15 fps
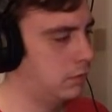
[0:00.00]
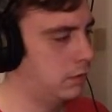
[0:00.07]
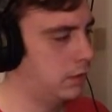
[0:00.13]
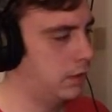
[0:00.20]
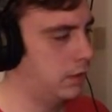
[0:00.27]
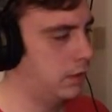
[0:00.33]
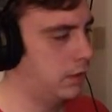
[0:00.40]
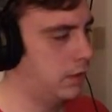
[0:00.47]

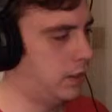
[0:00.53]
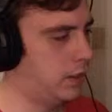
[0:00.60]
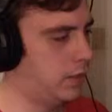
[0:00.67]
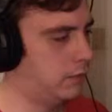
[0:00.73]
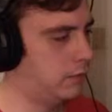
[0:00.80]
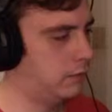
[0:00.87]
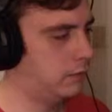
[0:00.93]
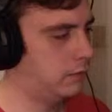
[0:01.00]
Can I
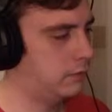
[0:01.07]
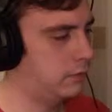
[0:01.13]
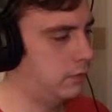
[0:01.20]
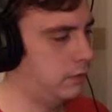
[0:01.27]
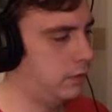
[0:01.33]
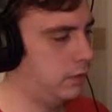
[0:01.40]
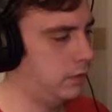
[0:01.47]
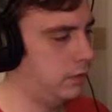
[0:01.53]
not
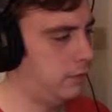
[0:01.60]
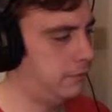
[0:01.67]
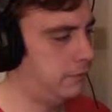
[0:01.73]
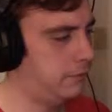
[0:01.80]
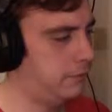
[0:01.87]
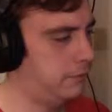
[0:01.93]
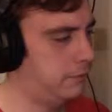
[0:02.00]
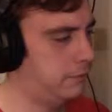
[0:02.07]
turn it
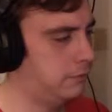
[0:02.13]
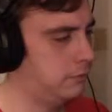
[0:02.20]
F?